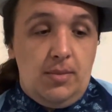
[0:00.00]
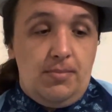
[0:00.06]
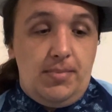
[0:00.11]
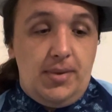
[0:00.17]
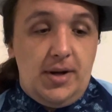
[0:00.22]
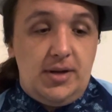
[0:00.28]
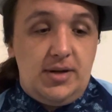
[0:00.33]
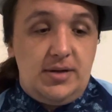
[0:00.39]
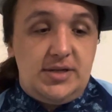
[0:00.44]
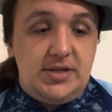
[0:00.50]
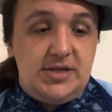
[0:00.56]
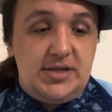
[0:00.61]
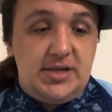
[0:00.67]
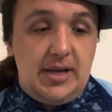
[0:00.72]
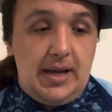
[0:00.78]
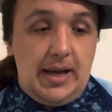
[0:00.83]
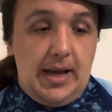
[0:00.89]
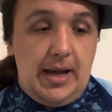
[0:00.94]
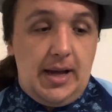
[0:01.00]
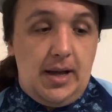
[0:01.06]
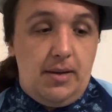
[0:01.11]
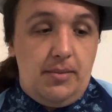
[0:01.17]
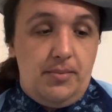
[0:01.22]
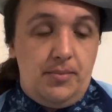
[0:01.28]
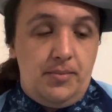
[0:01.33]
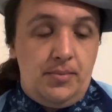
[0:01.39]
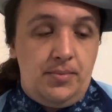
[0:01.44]
But,
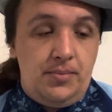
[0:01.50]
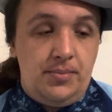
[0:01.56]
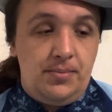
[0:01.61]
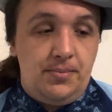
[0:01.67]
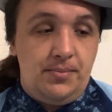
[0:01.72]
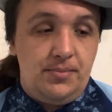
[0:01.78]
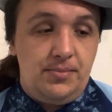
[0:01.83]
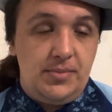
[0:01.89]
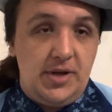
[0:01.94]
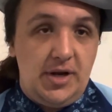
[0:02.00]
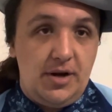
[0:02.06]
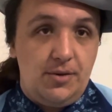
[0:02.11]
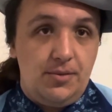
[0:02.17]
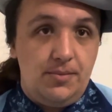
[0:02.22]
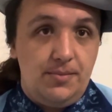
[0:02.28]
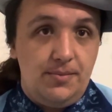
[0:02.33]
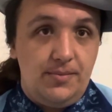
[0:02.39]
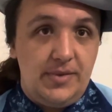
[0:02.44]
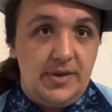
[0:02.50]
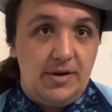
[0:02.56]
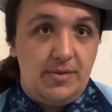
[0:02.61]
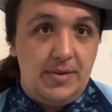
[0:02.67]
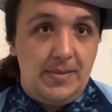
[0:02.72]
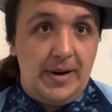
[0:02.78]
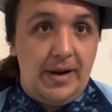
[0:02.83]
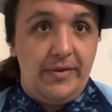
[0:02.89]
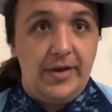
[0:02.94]
um, you know, there are
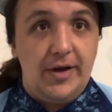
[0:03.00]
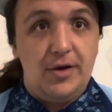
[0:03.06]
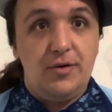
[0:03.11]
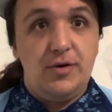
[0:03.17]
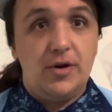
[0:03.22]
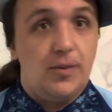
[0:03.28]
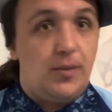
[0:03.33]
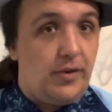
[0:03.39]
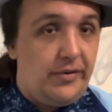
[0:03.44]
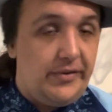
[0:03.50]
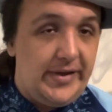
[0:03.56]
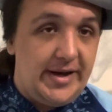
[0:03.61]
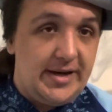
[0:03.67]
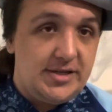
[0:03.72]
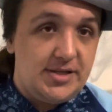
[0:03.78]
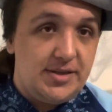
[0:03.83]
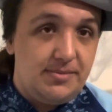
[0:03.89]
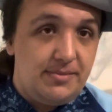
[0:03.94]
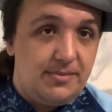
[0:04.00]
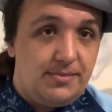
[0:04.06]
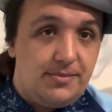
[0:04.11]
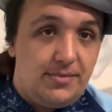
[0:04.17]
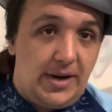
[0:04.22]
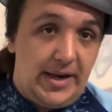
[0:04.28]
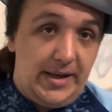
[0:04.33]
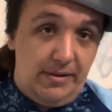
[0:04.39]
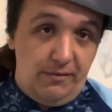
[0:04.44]
people out there who don't want that.
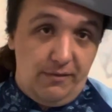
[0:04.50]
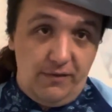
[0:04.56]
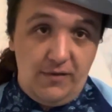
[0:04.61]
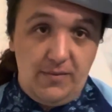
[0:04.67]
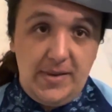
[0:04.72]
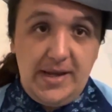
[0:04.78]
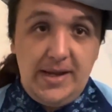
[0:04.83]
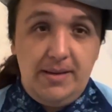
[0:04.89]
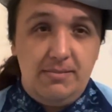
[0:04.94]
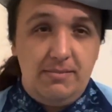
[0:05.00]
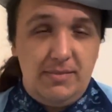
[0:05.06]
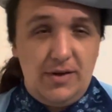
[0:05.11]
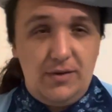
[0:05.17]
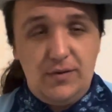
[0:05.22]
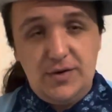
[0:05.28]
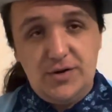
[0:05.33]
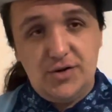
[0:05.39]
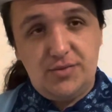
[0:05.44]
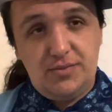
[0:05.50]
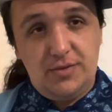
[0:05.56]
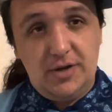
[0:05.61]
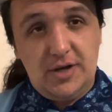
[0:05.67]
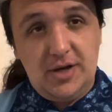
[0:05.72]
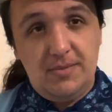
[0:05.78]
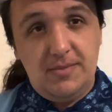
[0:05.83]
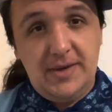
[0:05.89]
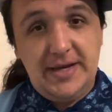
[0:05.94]
But like, for me, if we just
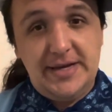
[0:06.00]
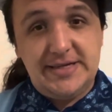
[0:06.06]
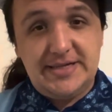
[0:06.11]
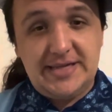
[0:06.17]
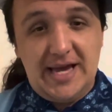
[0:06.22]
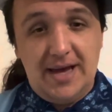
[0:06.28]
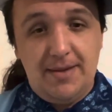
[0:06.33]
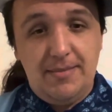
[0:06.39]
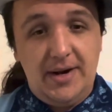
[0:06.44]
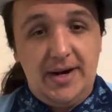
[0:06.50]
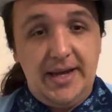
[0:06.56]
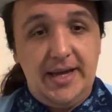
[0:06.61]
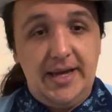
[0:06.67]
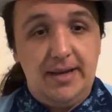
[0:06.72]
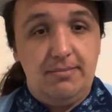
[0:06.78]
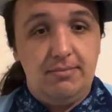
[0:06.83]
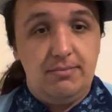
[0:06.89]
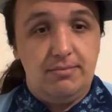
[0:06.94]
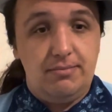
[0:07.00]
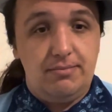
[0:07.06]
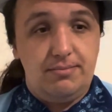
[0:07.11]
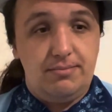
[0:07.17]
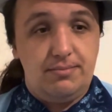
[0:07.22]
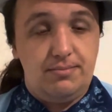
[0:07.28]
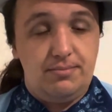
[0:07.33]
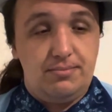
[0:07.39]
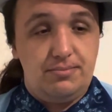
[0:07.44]
look at me as Emily,
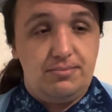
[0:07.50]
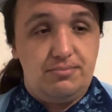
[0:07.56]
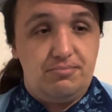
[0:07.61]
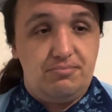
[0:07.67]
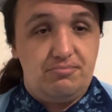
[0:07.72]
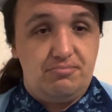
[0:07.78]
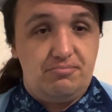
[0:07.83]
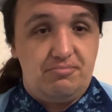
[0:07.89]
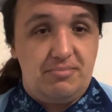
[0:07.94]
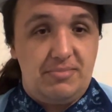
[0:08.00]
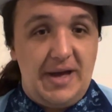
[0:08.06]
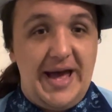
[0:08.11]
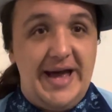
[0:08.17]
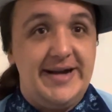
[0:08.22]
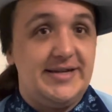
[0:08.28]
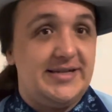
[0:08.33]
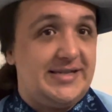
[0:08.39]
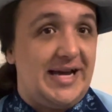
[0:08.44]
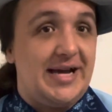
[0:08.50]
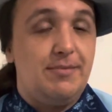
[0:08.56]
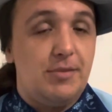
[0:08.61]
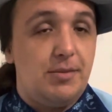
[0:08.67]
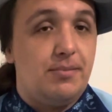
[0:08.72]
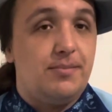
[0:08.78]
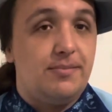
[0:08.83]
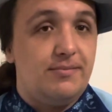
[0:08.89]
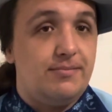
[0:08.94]

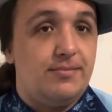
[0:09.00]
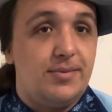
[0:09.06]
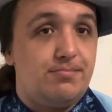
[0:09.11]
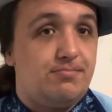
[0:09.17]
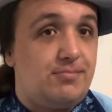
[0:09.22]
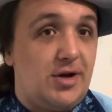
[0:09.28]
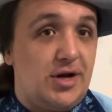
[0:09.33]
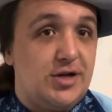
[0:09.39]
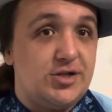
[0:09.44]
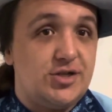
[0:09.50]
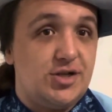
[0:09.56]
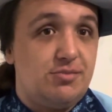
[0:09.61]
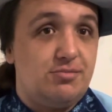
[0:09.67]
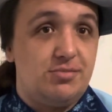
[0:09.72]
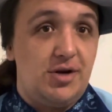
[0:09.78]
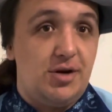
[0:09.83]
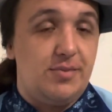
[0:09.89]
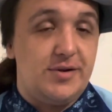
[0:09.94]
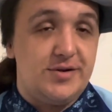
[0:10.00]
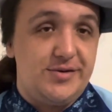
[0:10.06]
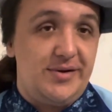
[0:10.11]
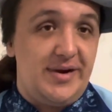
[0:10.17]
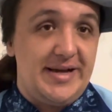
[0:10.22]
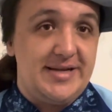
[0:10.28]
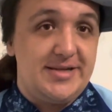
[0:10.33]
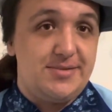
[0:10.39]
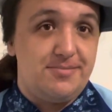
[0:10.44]
entertainment person, you know, person who
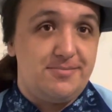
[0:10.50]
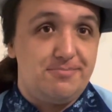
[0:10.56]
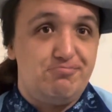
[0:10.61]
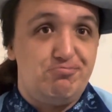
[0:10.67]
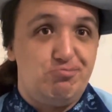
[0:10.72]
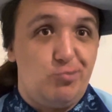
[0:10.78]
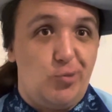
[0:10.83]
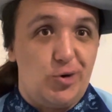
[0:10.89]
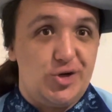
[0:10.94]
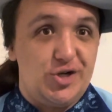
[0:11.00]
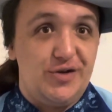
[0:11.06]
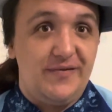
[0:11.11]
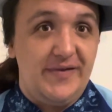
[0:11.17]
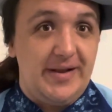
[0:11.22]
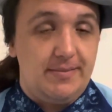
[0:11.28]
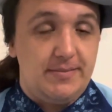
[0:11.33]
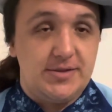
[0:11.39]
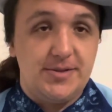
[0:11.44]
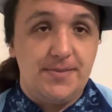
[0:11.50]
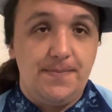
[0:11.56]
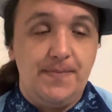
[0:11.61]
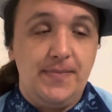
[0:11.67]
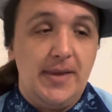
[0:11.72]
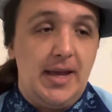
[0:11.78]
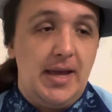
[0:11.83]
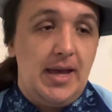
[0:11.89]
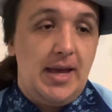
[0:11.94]
likes watching films,
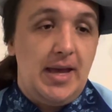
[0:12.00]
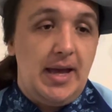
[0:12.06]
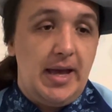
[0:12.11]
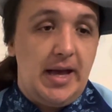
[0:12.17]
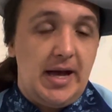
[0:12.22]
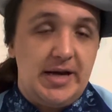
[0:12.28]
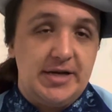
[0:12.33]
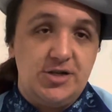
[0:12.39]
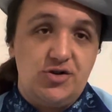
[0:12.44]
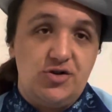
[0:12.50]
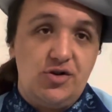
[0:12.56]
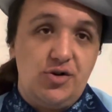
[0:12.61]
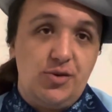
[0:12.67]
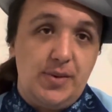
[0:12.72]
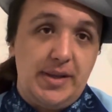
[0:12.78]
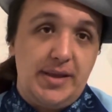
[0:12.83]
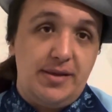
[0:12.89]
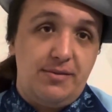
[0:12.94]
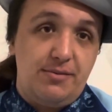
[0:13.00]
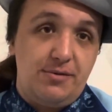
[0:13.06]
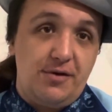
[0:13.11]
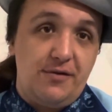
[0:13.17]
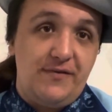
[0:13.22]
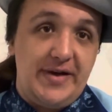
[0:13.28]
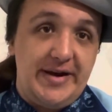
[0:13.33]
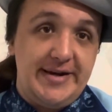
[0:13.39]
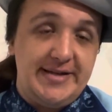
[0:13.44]
I struggle with sort
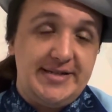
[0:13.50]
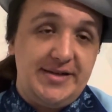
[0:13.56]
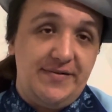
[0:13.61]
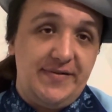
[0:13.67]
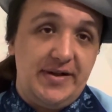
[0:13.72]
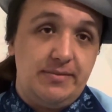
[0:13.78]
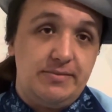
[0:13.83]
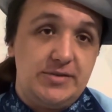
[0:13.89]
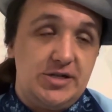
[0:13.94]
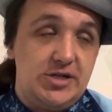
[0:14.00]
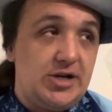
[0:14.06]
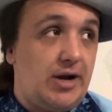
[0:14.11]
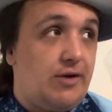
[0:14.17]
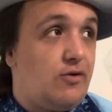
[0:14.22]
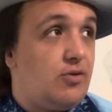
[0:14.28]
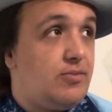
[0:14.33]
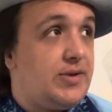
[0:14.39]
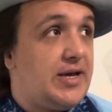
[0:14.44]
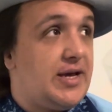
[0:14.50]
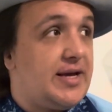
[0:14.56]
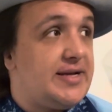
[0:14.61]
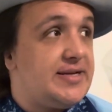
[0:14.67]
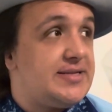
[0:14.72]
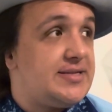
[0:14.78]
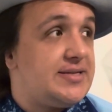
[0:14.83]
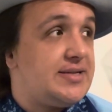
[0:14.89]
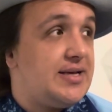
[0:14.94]
of fantasy films in general
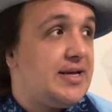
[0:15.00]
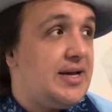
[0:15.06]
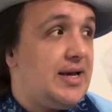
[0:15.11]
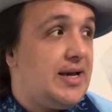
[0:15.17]
because